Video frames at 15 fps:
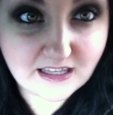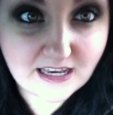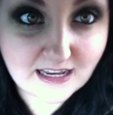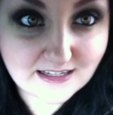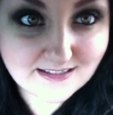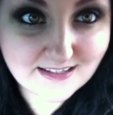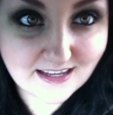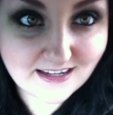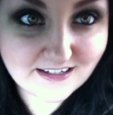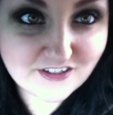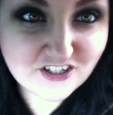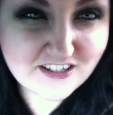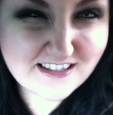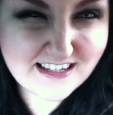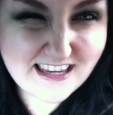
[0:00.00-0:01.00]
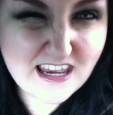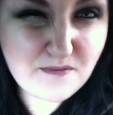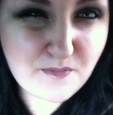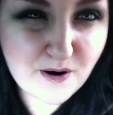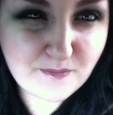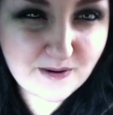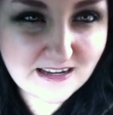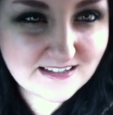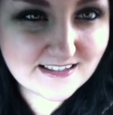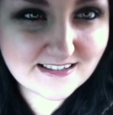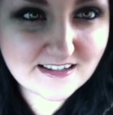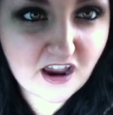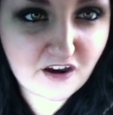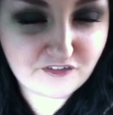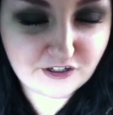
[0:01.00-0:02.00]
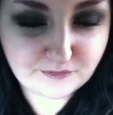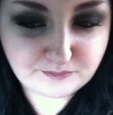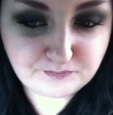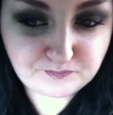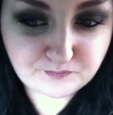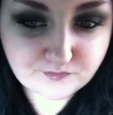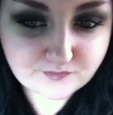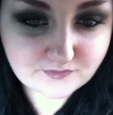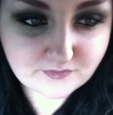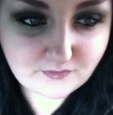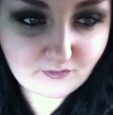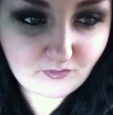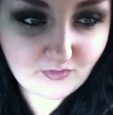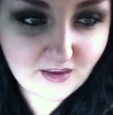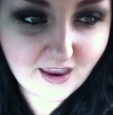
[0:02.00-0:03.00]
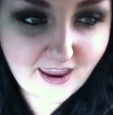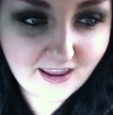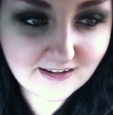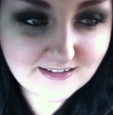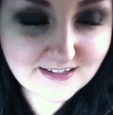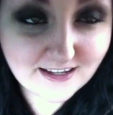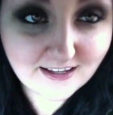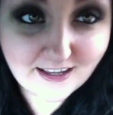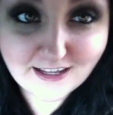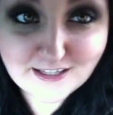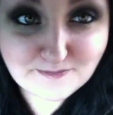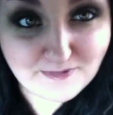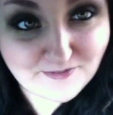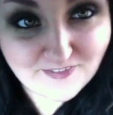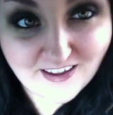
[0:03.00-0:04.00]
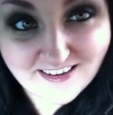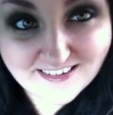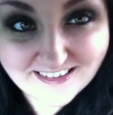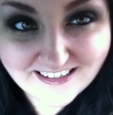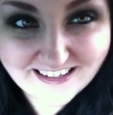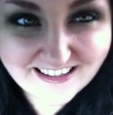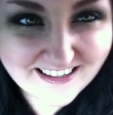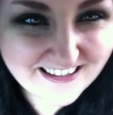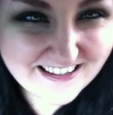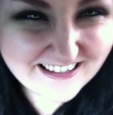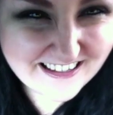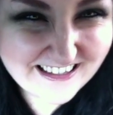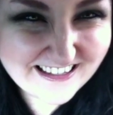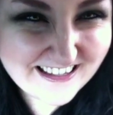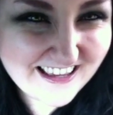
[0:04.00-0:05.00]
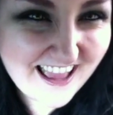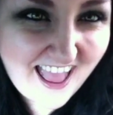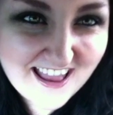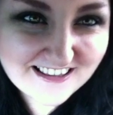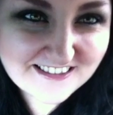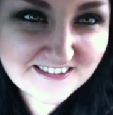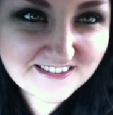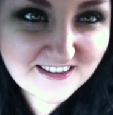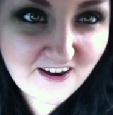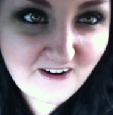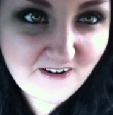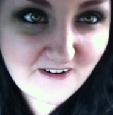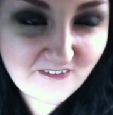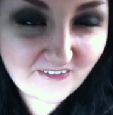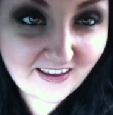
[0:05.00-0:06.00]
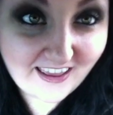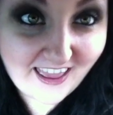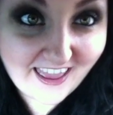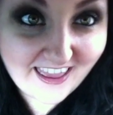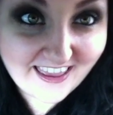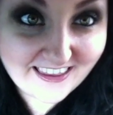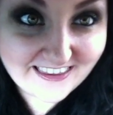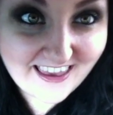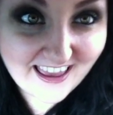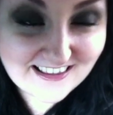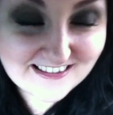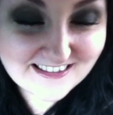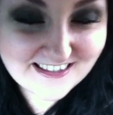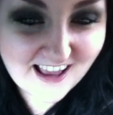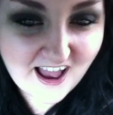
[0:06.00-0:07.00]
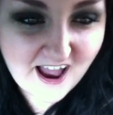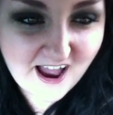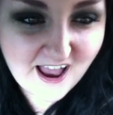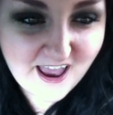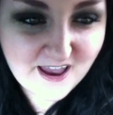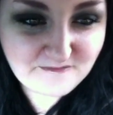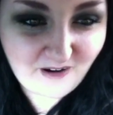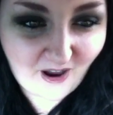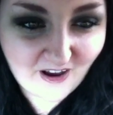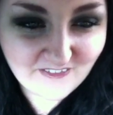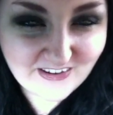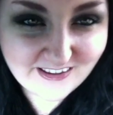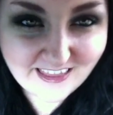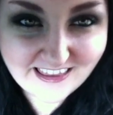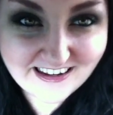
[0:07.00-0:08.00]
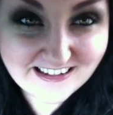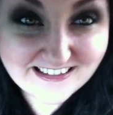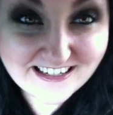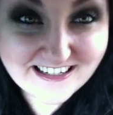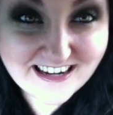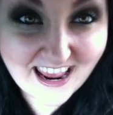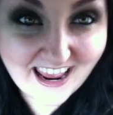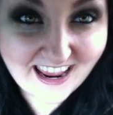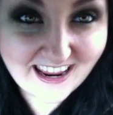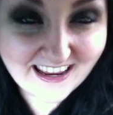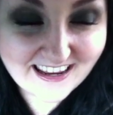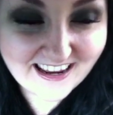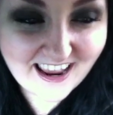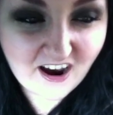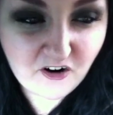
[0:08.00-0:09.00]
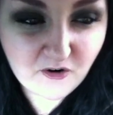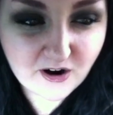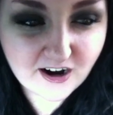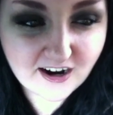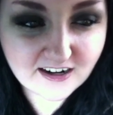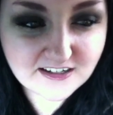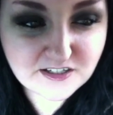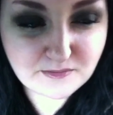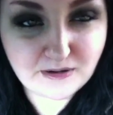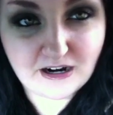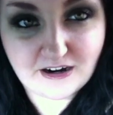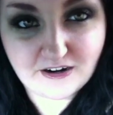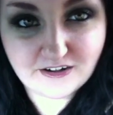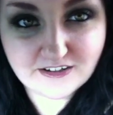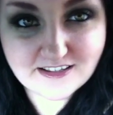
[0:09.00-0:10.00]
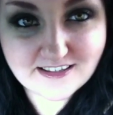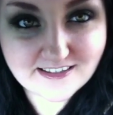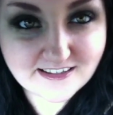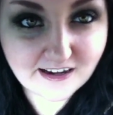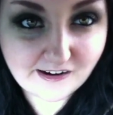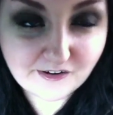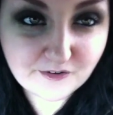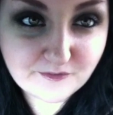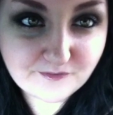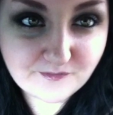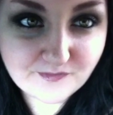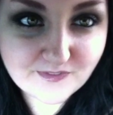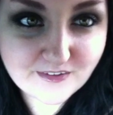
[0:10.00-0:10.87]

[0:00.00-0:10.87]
the next day, just to keep our bases covered. And it's been fun. So yes, I am ovulating today or tomorrow. So